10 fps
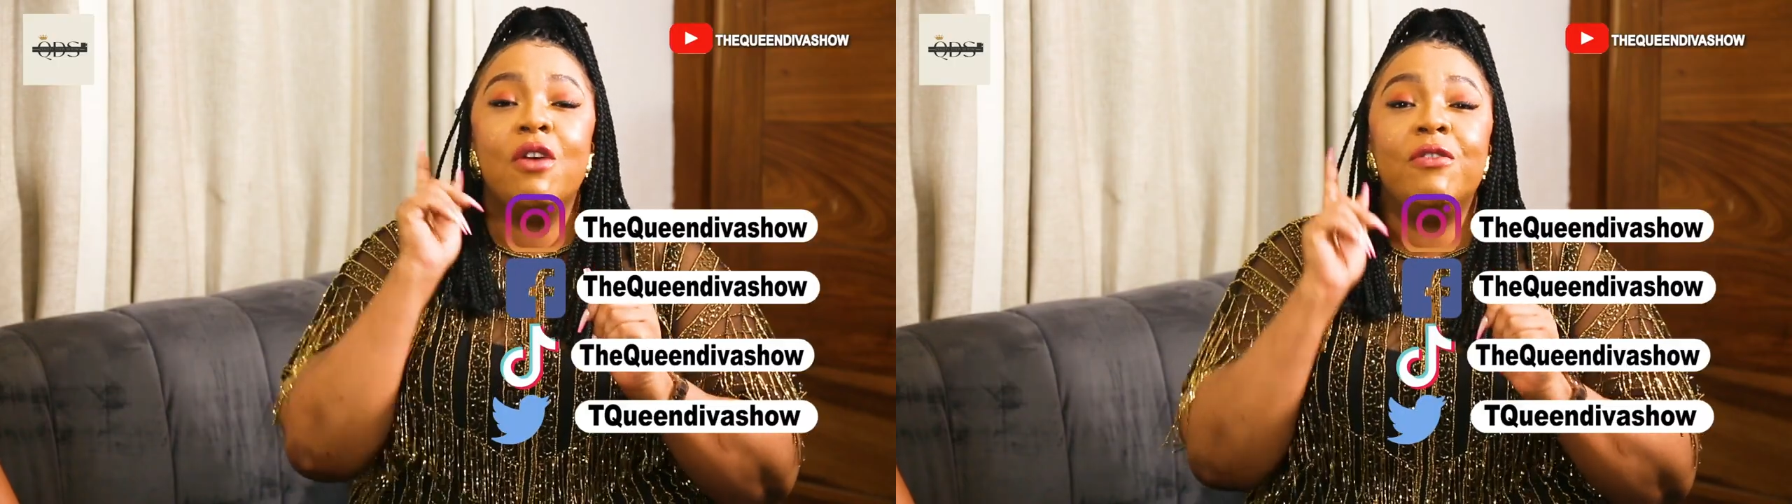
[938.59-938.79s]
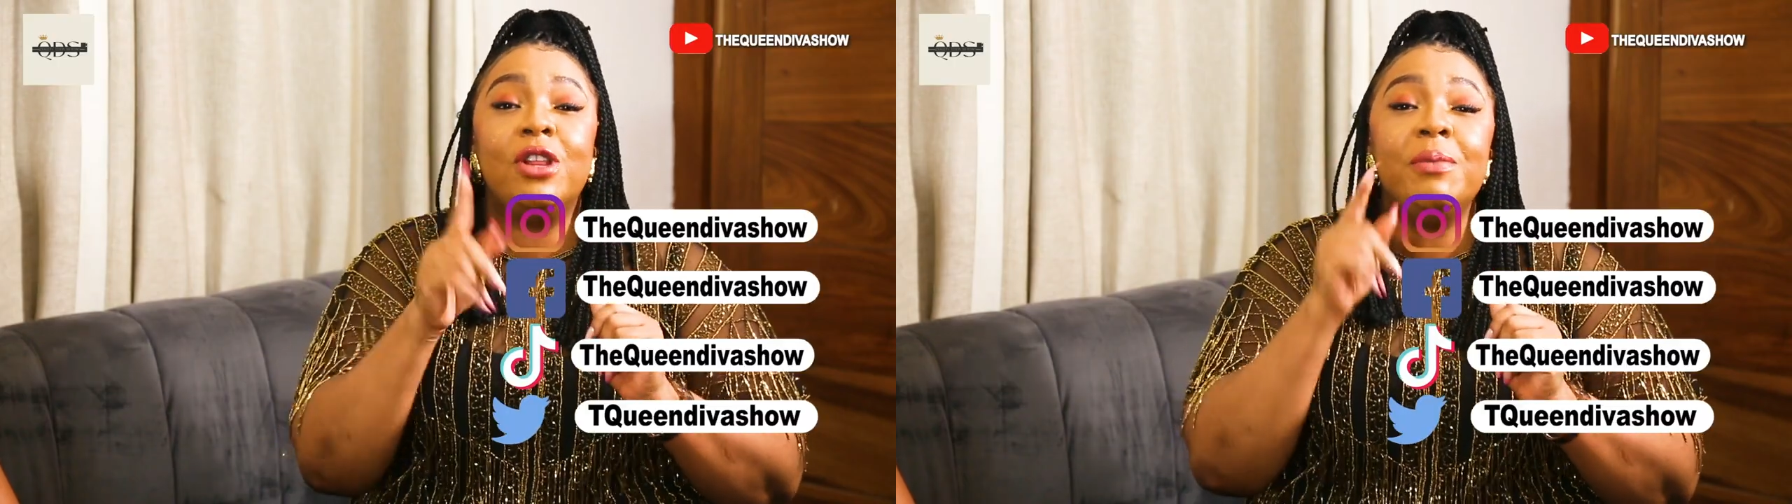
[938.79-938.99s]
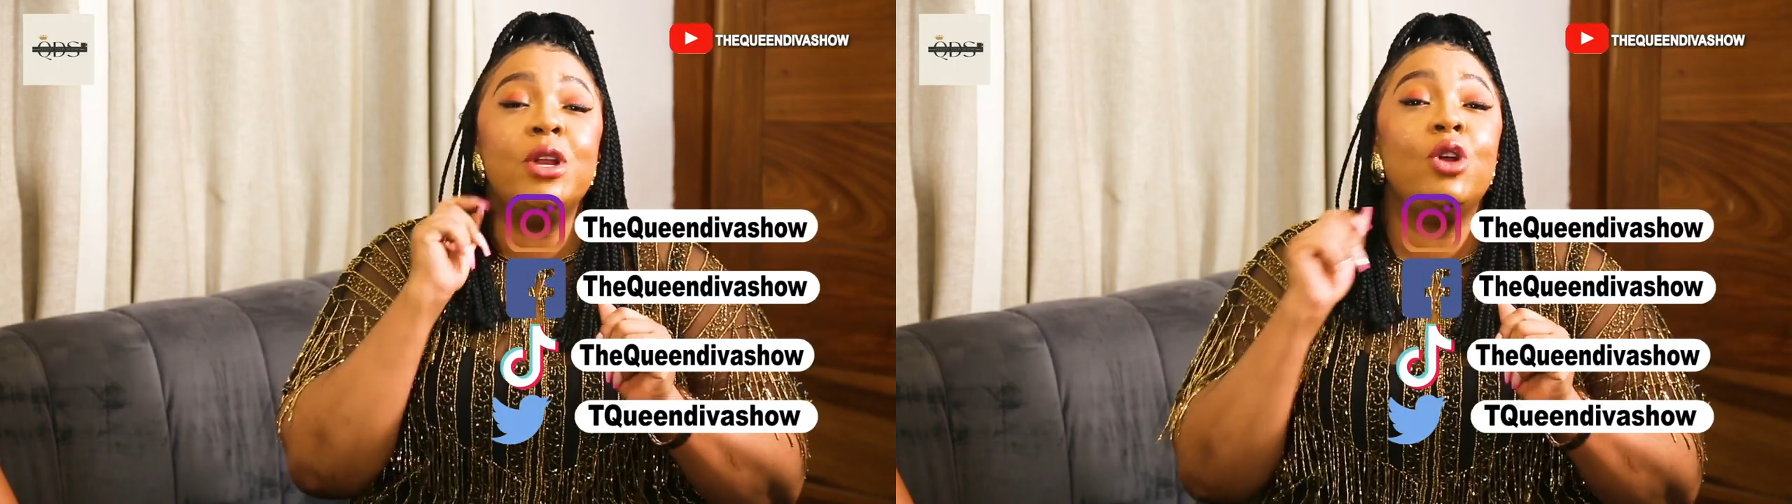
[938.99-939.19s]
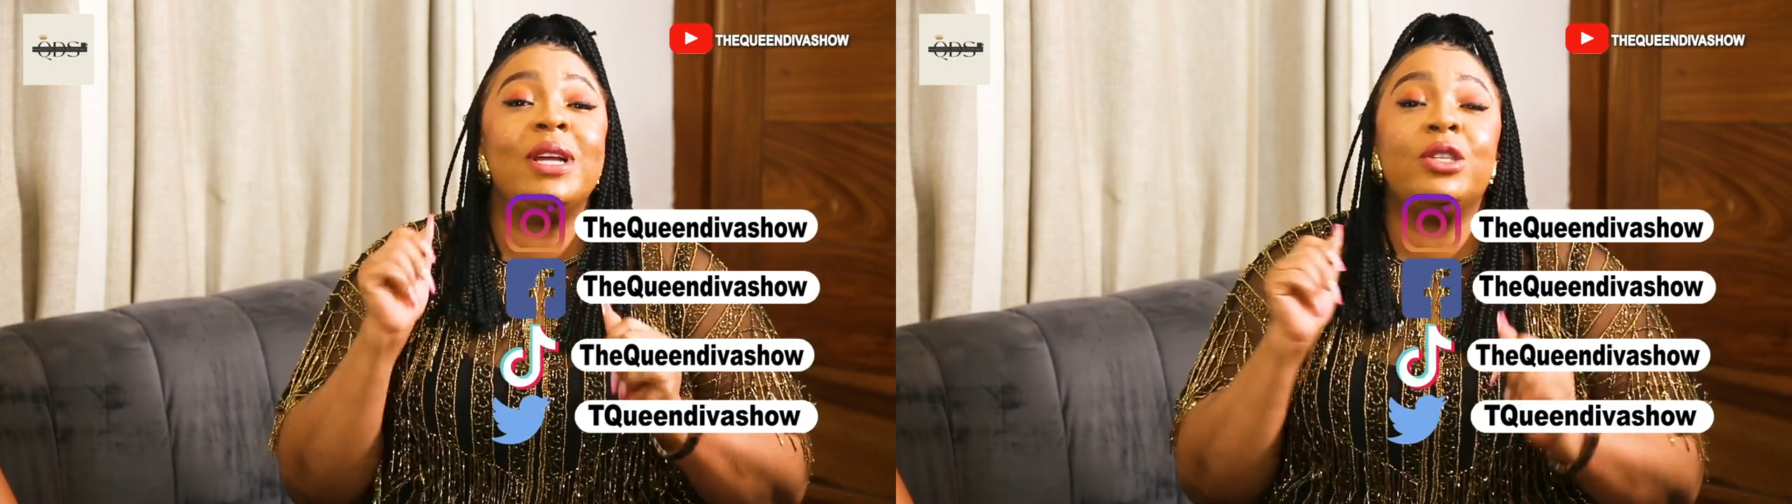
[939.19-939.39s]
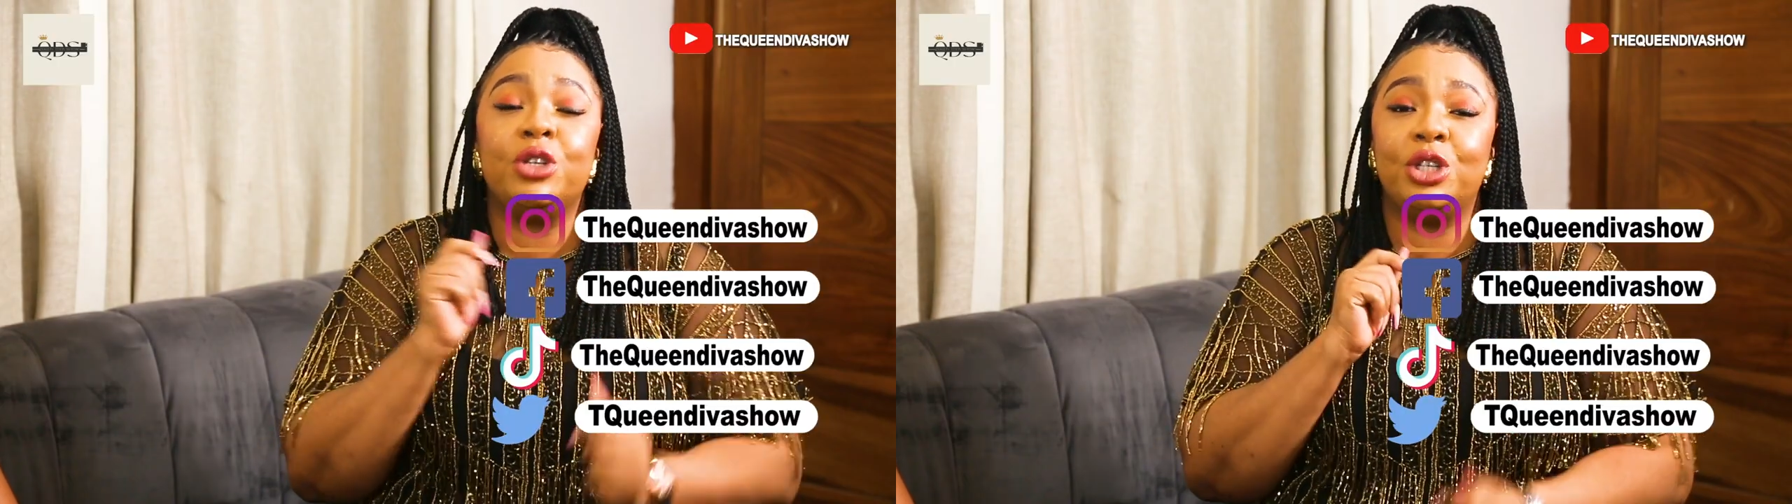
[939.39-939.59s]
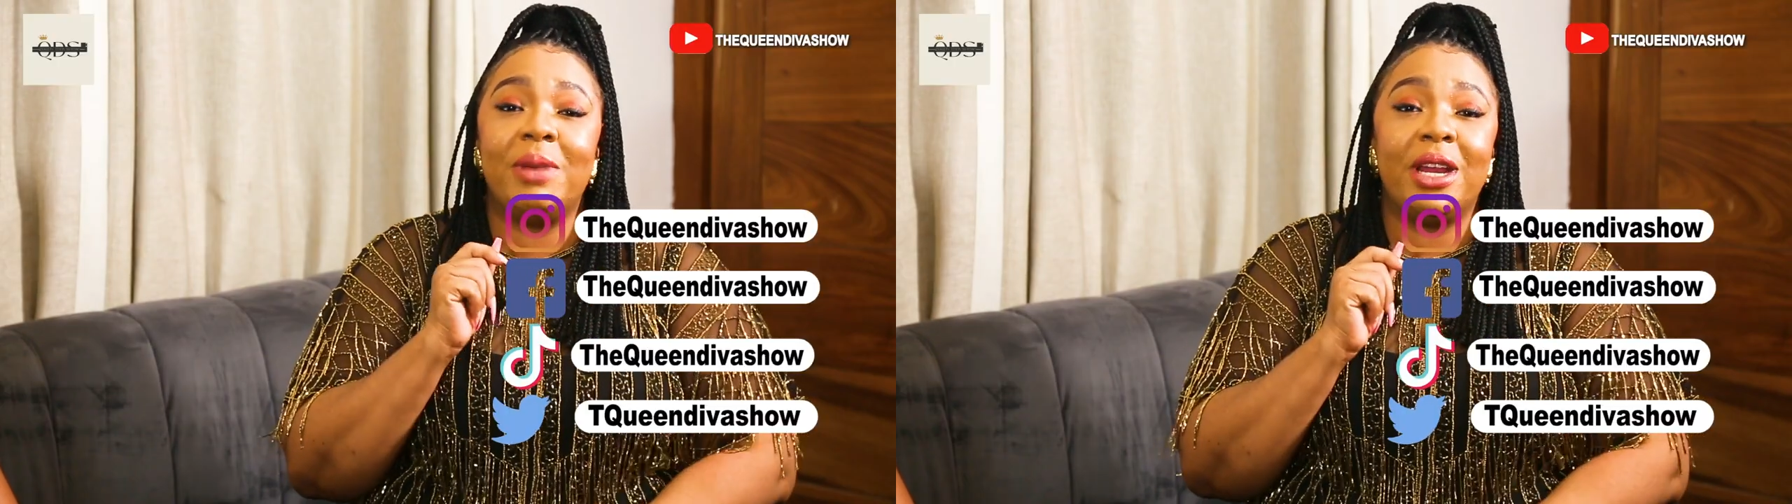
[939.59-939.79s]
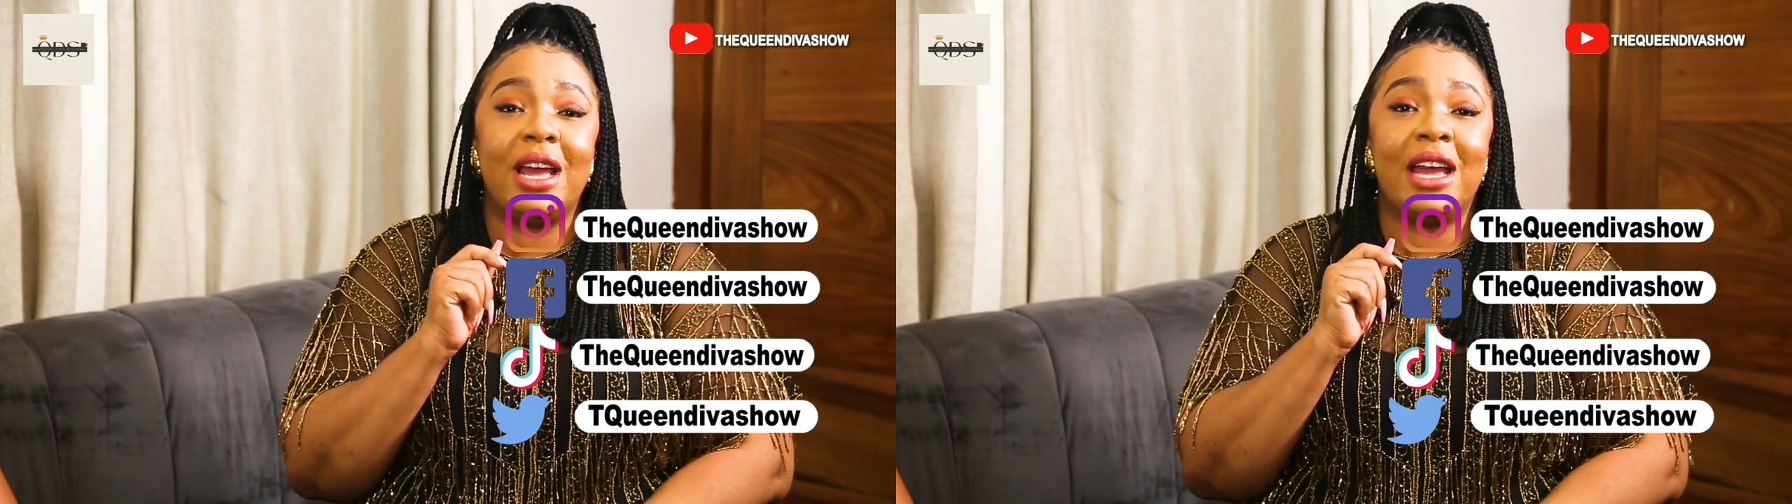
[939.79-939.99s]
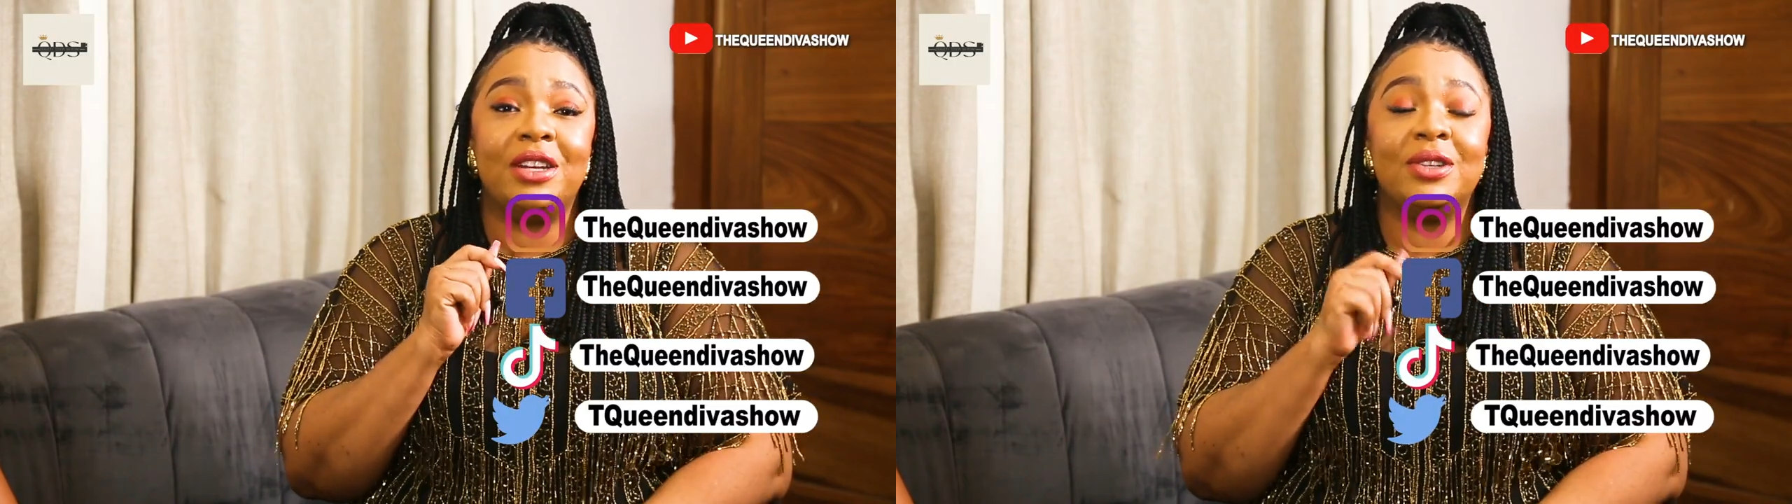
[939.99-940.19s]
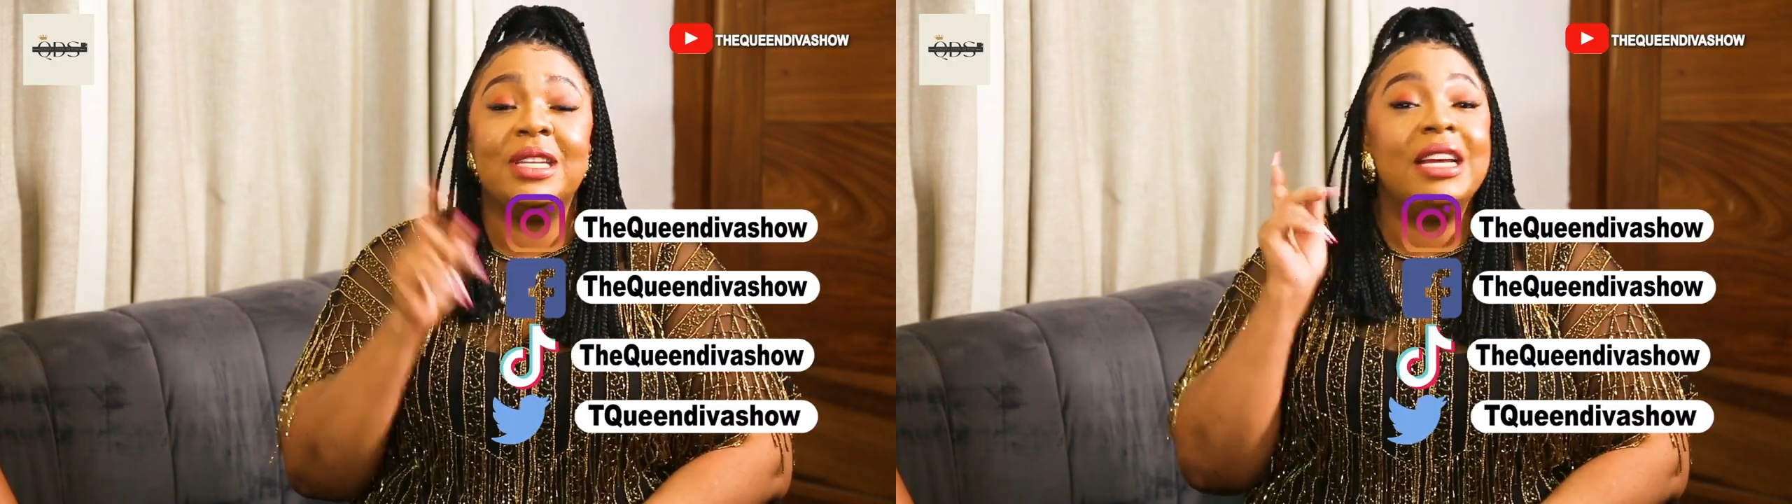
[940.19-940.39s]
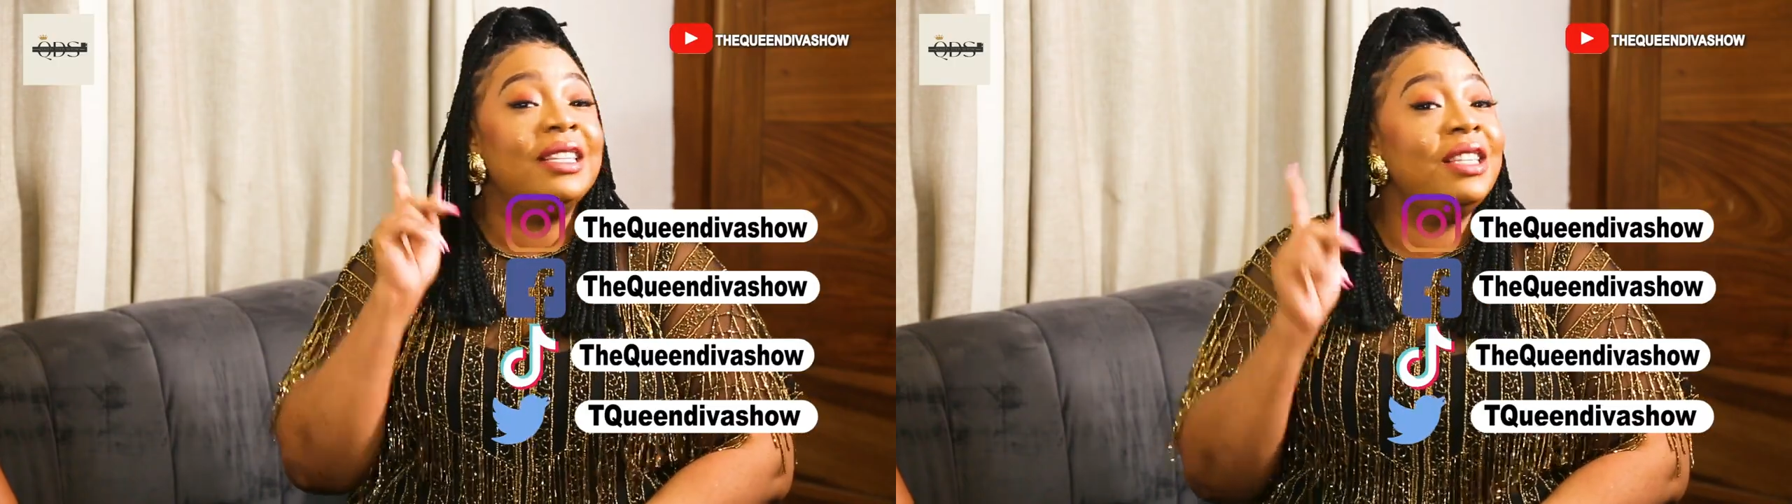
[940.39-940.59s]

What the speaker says: Follow me on my social media handles.